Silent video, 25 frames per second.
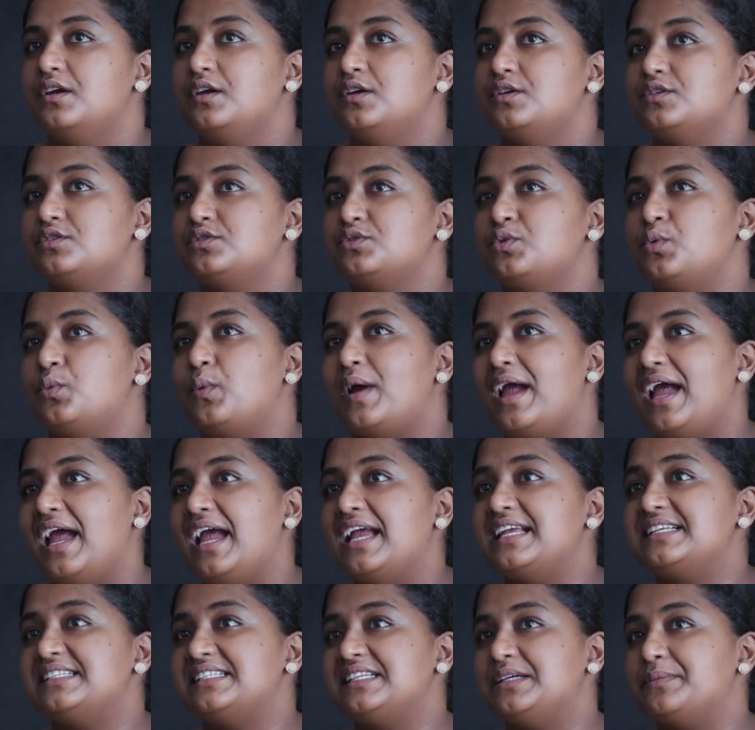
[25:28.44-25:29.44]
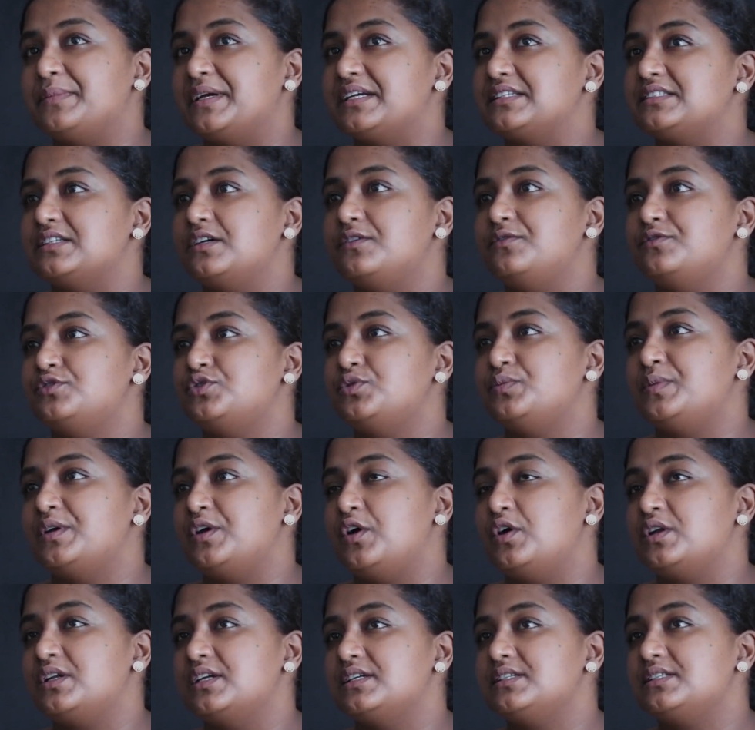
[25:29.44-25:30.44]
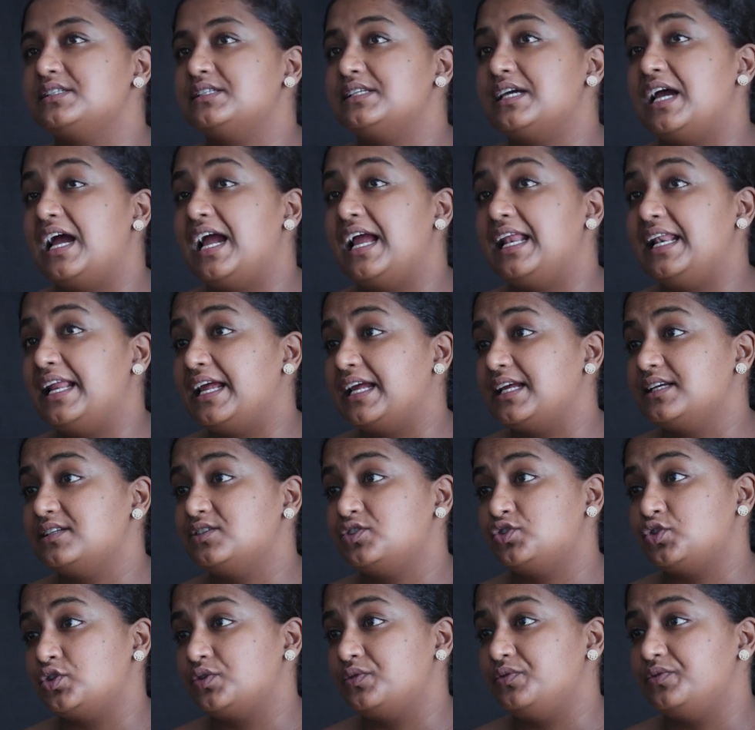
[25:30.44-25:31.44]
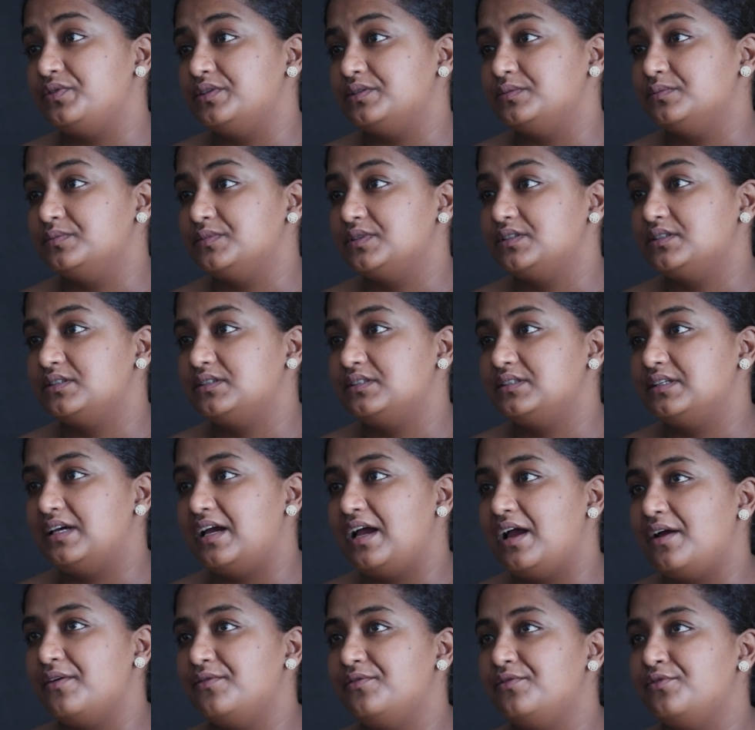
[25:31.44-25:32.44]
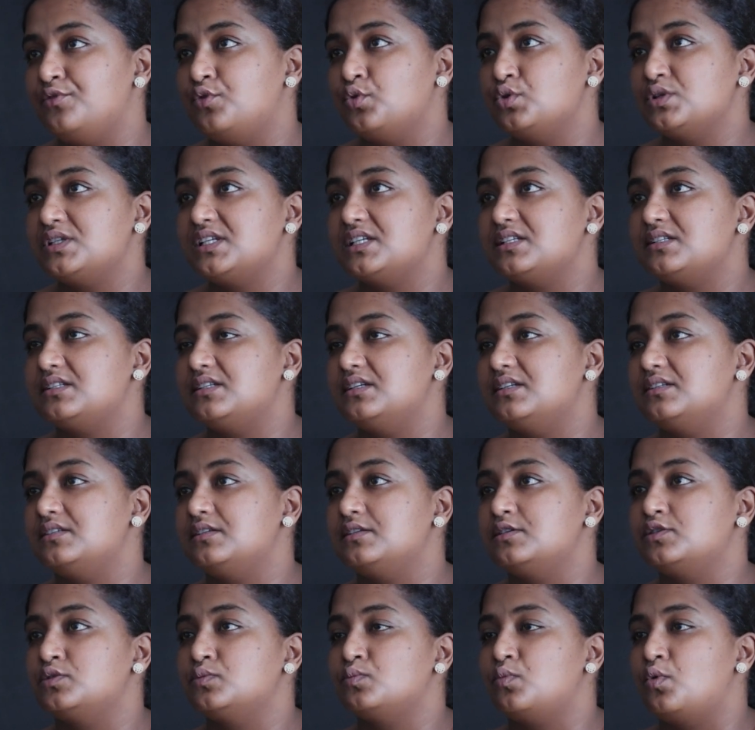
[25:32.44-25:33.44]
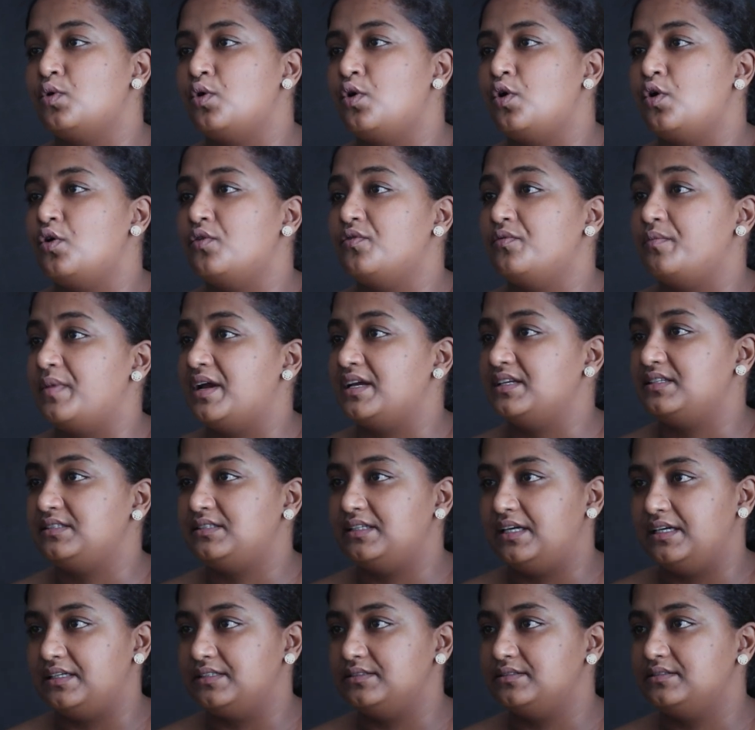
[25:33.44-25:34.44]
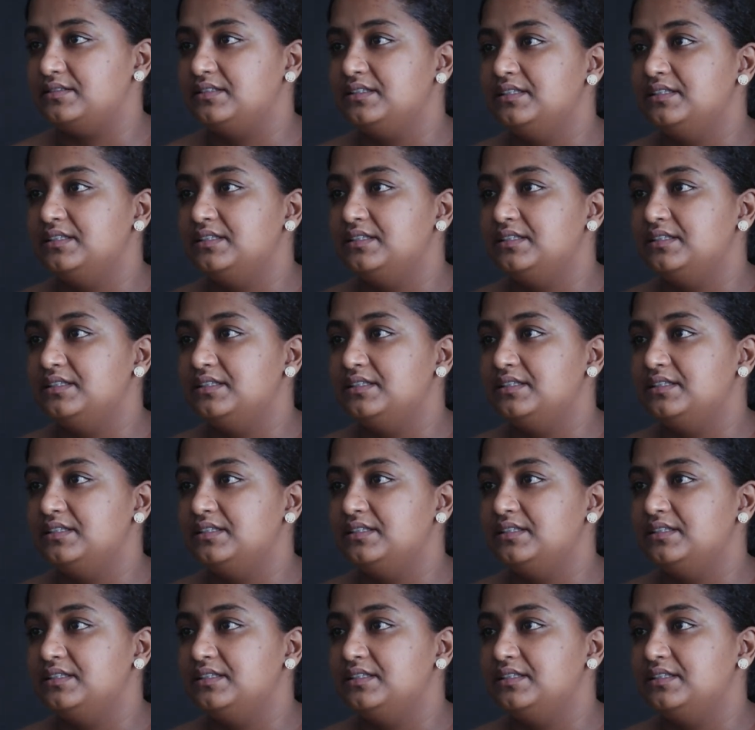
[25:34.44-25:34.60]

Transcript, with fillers: So where I see myself, to be honest, I like short films. I've noticed it is more of my style.